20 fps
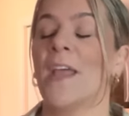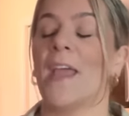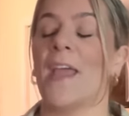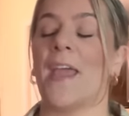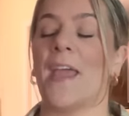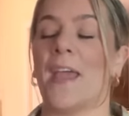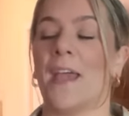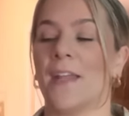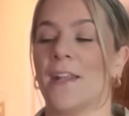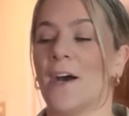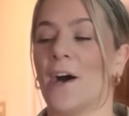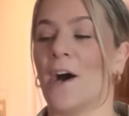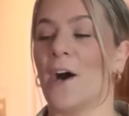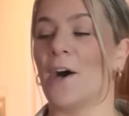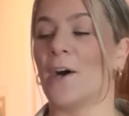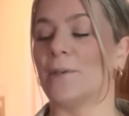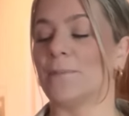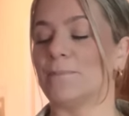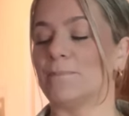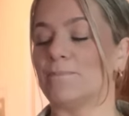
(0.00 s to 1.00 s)
And
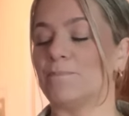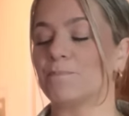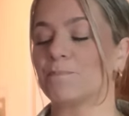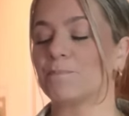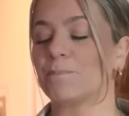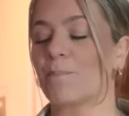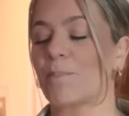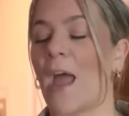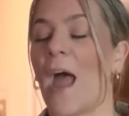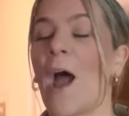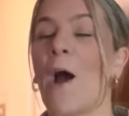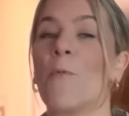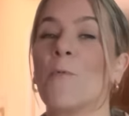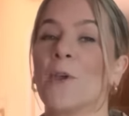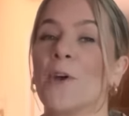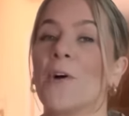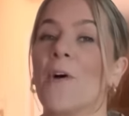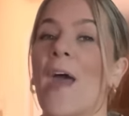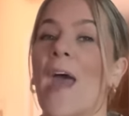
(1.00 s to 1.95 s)
I will